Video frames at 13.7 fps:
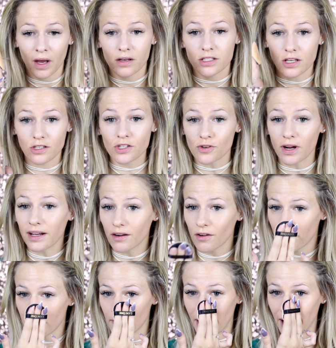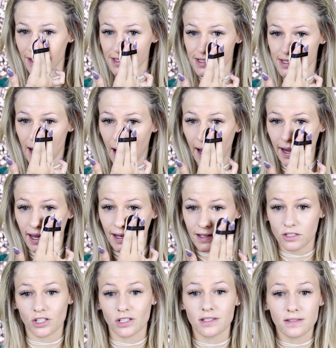so straight off the bat I
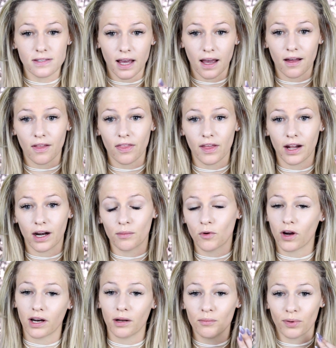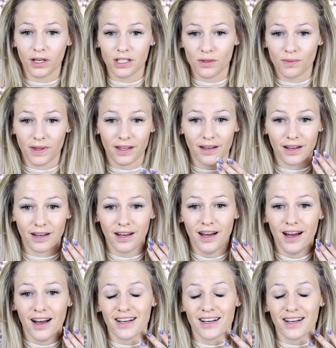can just tell that I'm quite impressed with the